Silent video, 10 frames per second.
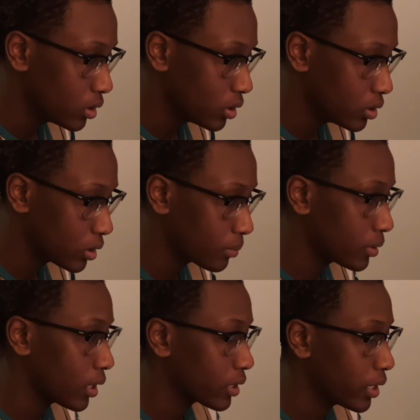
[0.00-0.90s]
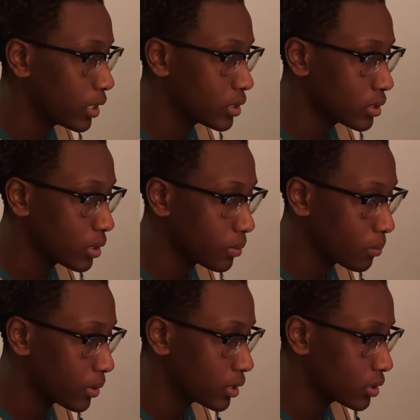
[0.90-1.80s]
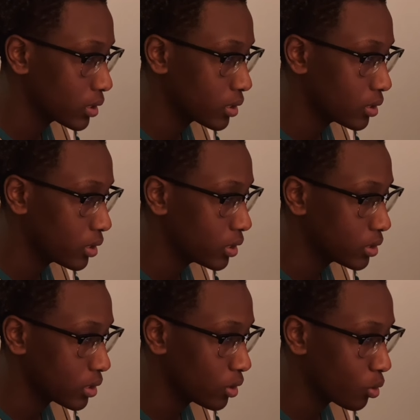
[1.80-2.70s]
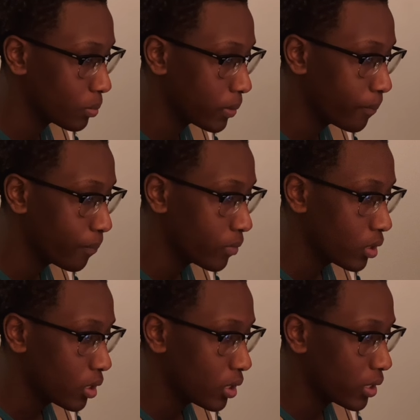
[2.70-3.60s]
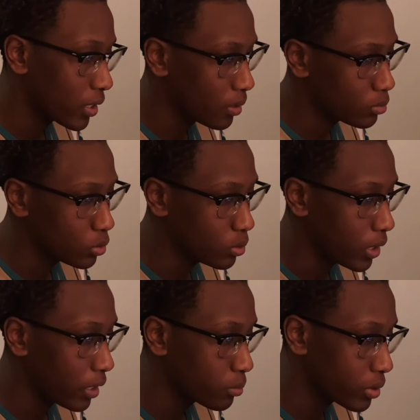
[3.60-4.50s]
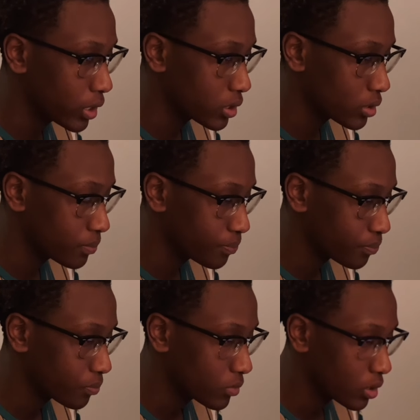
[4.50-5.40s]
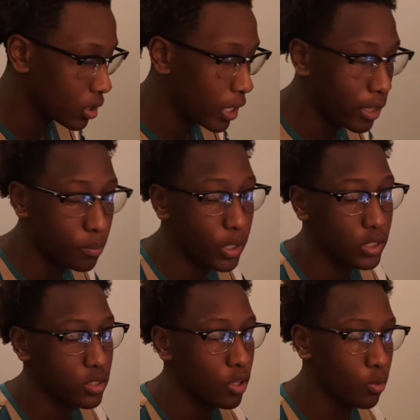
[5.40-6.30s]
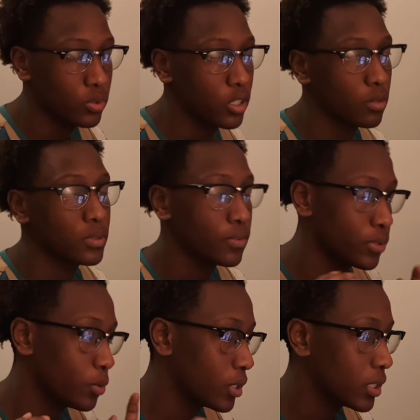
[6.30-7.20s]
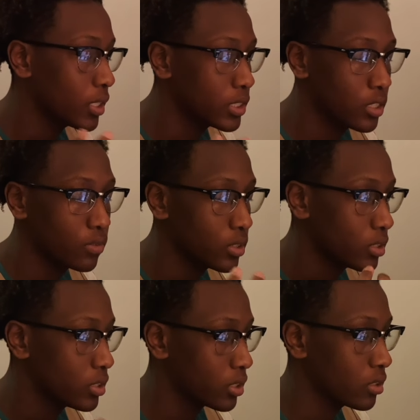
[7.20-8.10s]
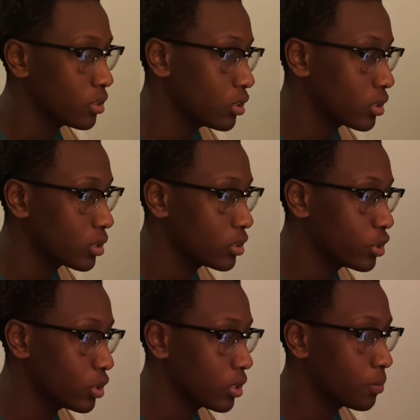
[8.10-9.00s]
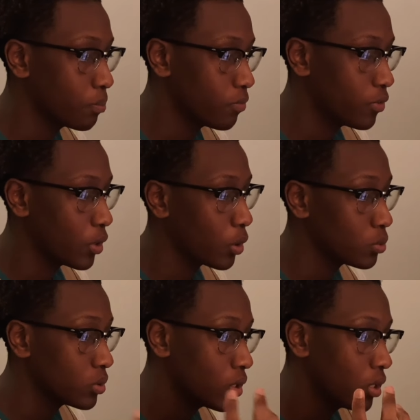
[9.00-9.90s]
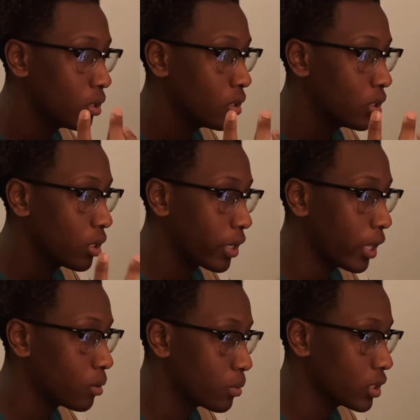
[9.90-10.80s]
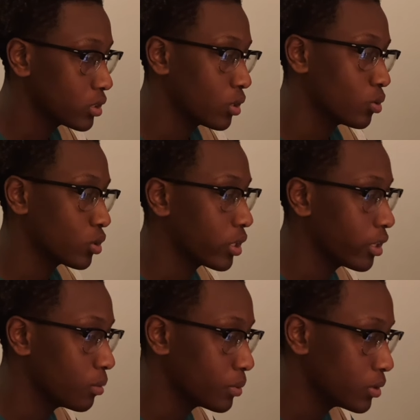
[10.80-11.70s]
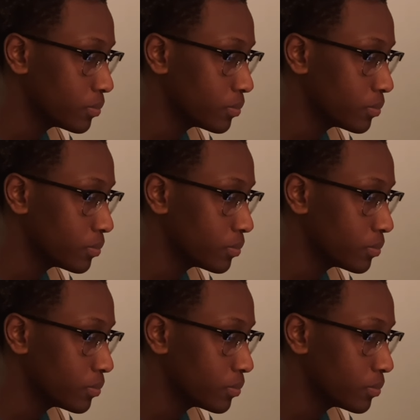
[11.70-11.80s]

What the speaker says: something like that, just something basic-ish a little bit. Then come to calibration. Calibration always helps. If you wanna achieve a certain look to your photos, calibration is always gonna help you.